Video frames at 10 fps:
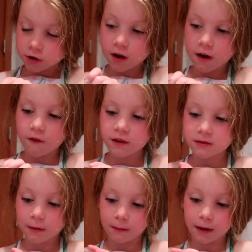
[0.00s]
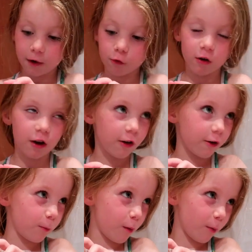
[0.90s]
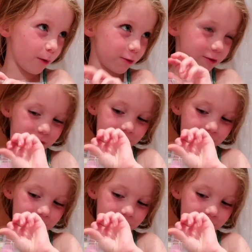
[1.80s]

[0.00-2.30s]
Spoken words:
So this might make really good bubbles.